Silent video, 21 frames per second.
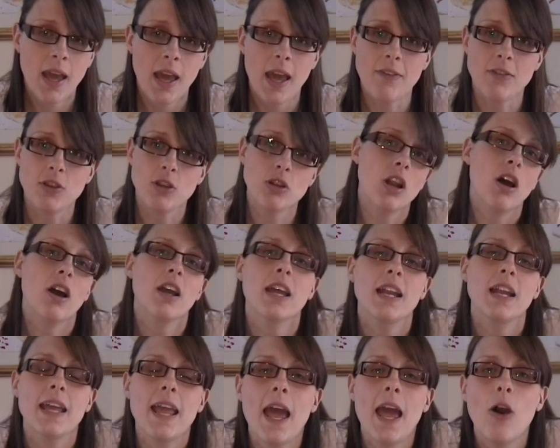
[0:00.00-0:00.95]
If you'd like
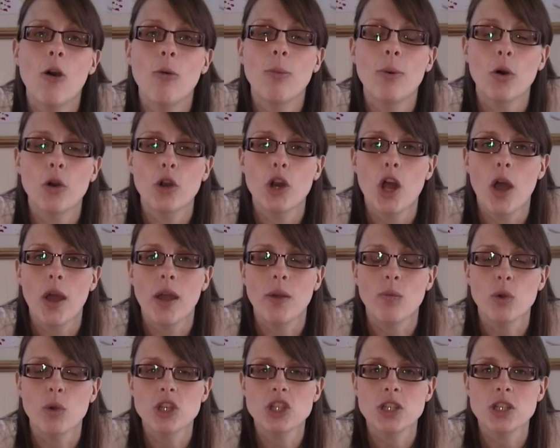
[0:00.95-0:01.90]
any help on
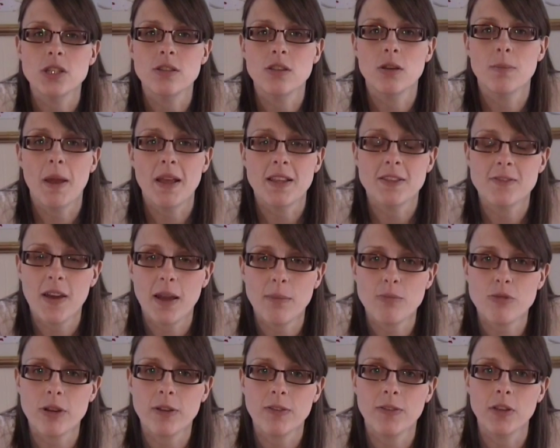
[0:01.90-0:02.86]
knowing which is the best
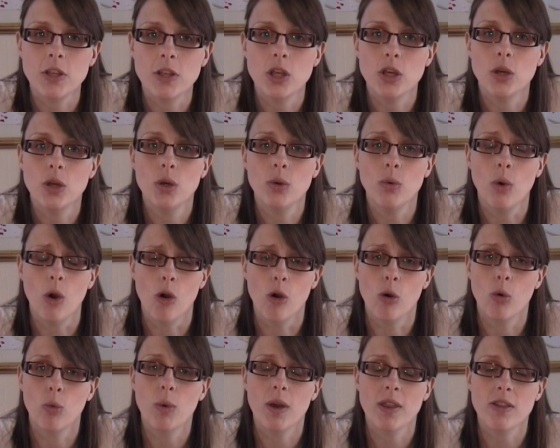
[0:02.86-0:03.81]
fabric for you,
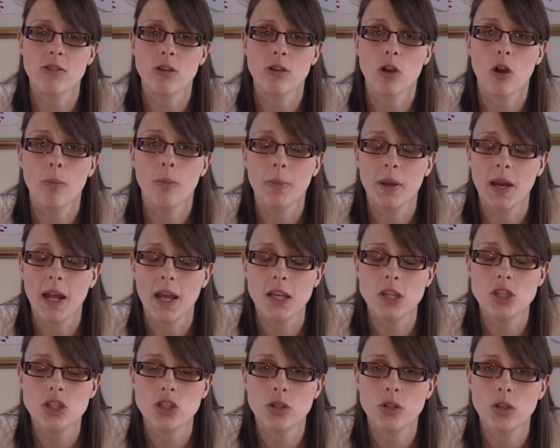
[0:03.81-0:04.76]
or whether a
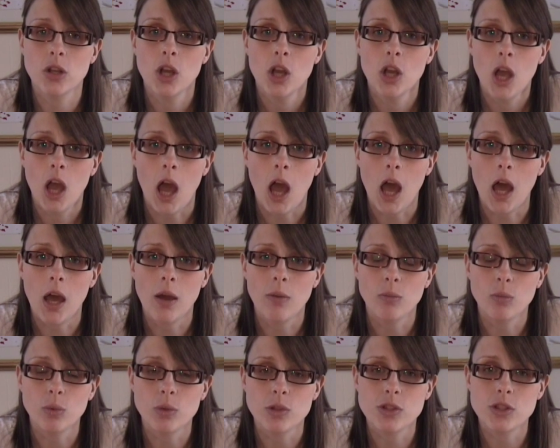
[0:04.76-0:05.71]
combination
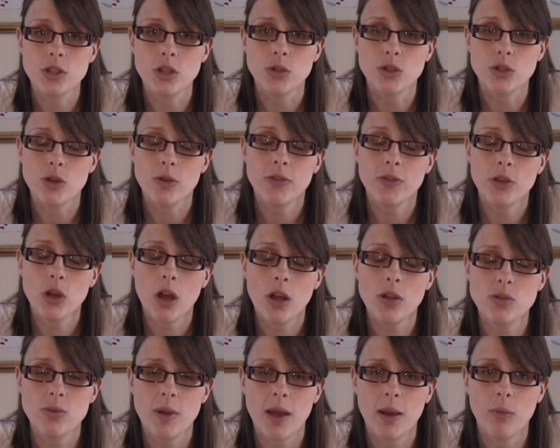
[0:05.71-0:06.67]
would suit you, if you go
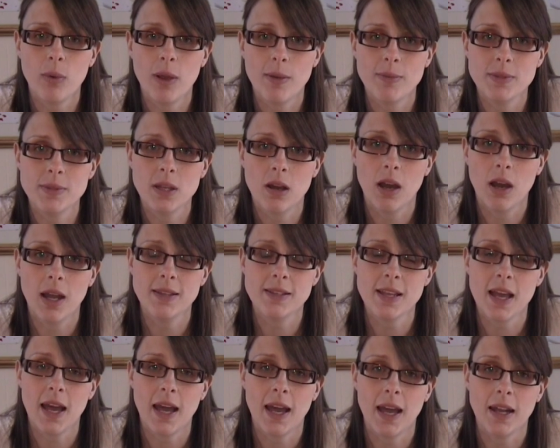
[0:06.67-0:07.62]
to our website
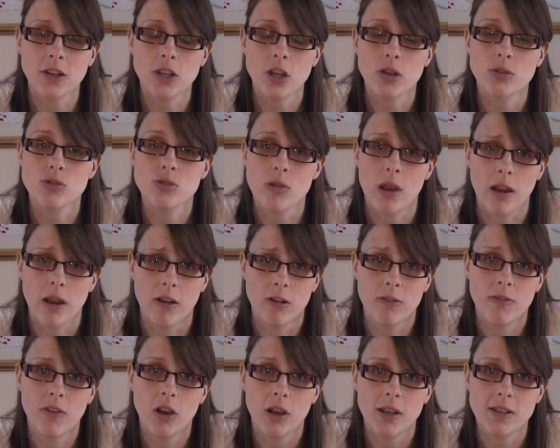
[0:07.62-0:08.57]
and go to our
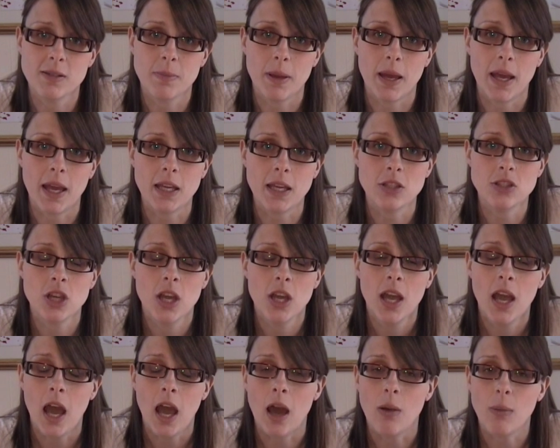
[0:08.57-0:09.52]
advice page,
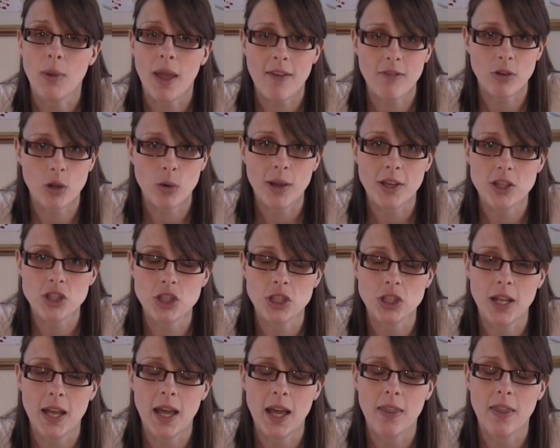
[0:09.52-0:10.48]
we have a
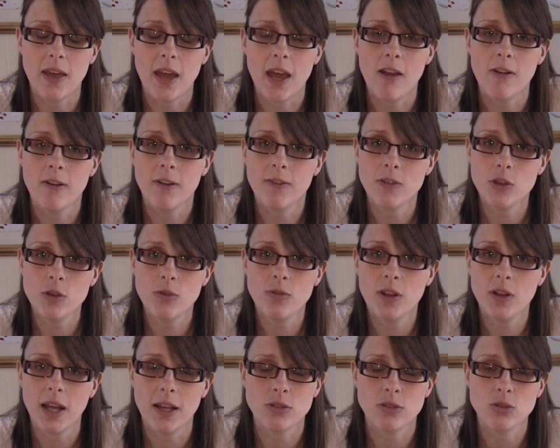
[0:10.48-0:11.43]
questionnaire there, and if you
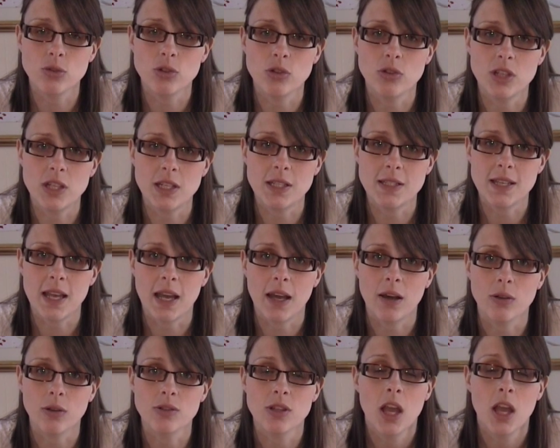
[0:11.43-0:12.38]
fill out all your
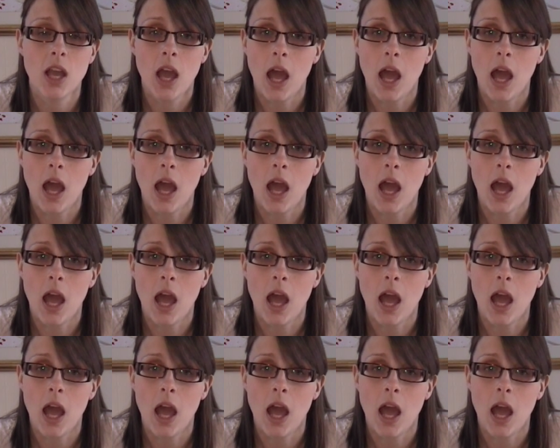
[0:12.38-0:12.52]
details,